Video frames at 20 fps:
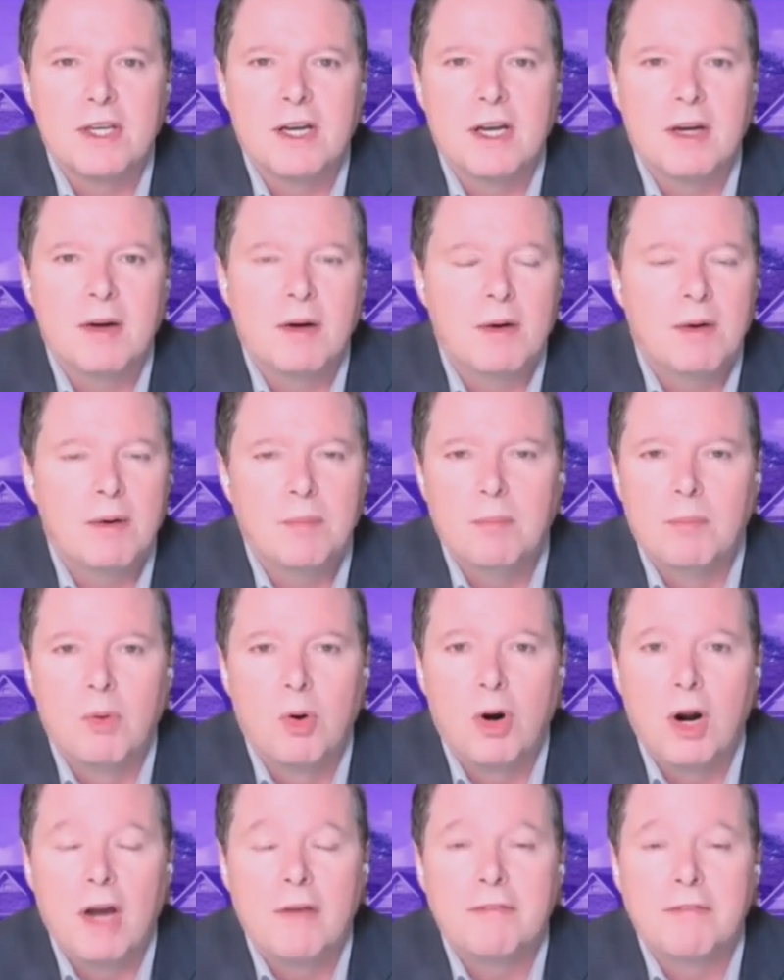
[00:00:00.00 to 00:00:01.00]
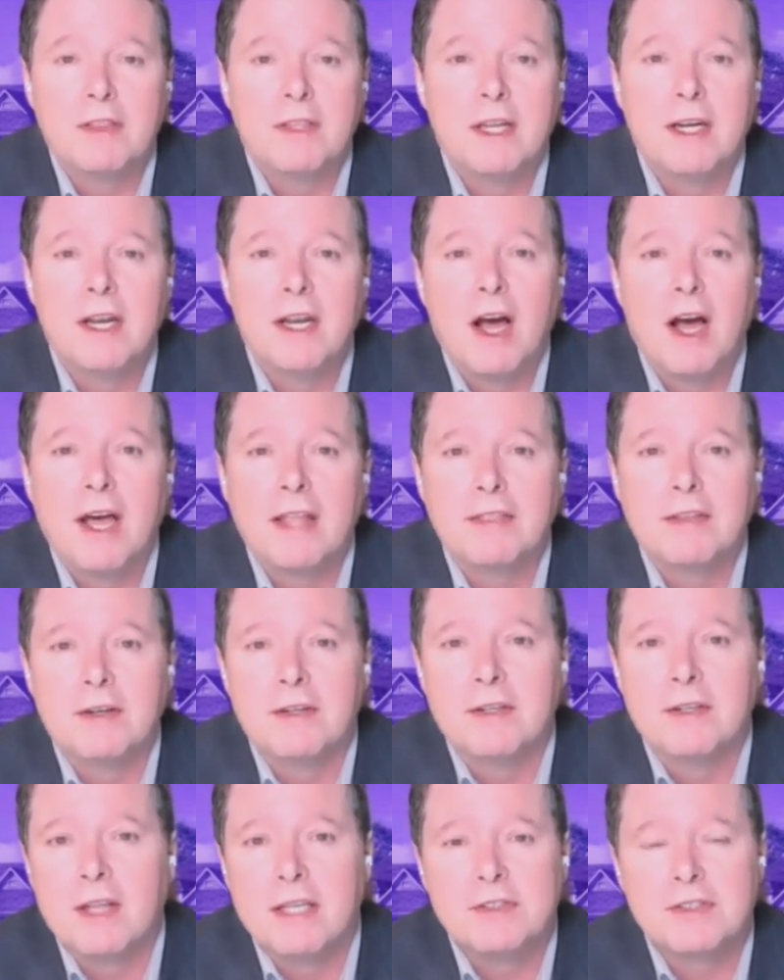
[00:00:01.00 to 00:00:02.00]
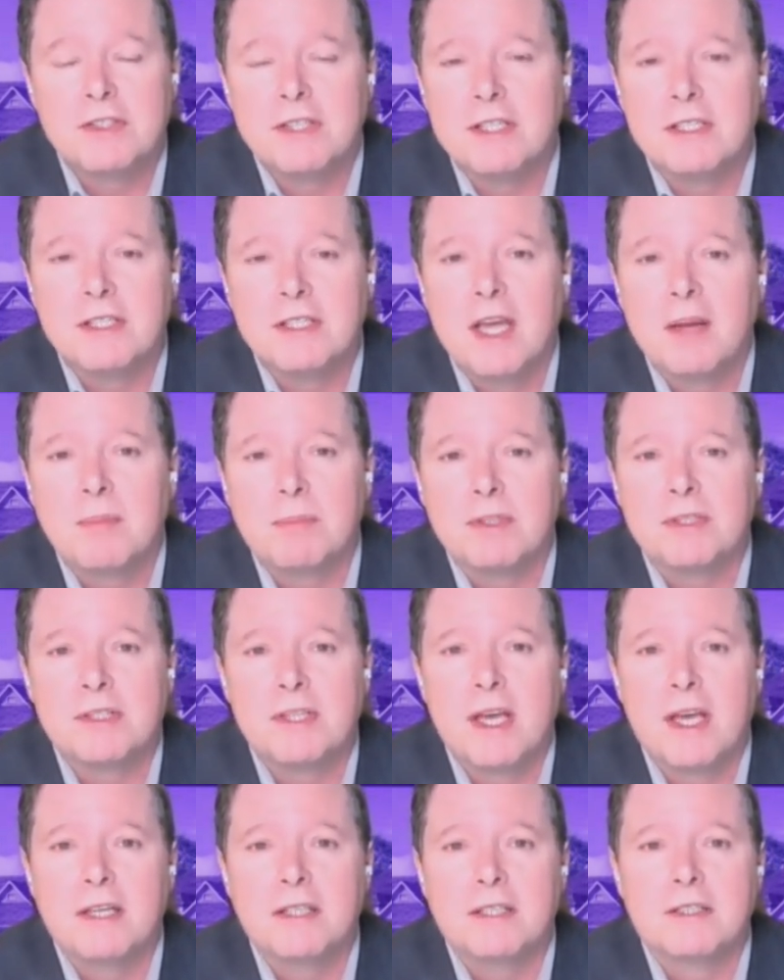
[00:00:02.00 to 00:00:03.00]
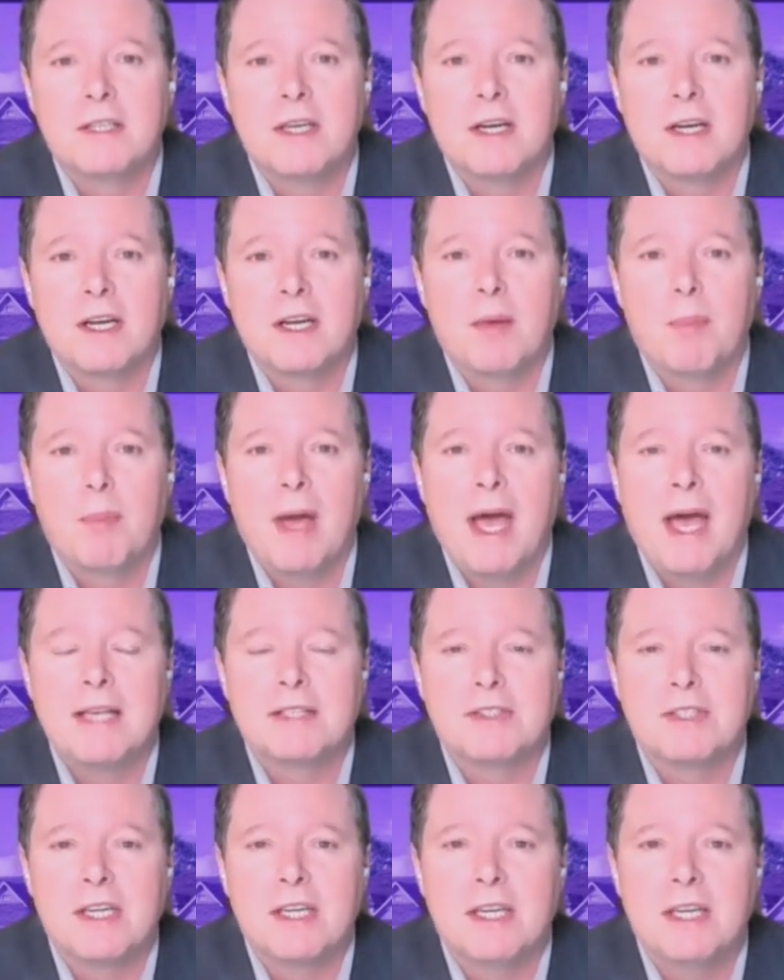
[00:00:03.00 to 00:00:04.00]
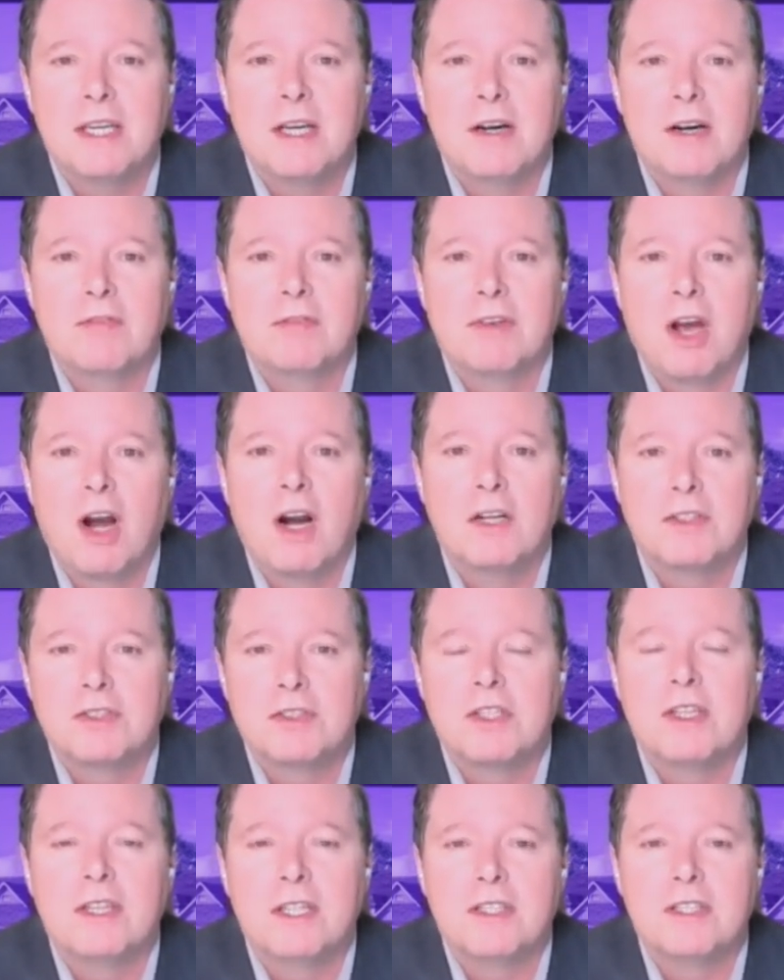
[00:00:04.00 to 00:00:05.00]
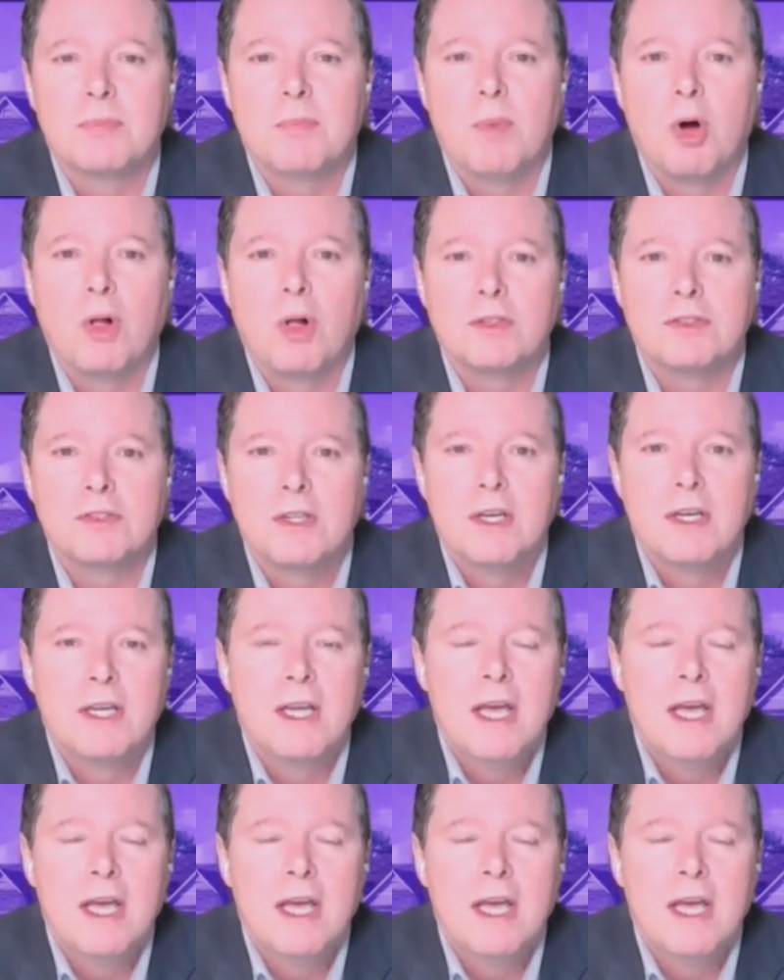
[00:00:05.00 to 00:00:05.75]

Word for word: Uh, more often than not, they're less than 10% uh, capacity of cars in these malls.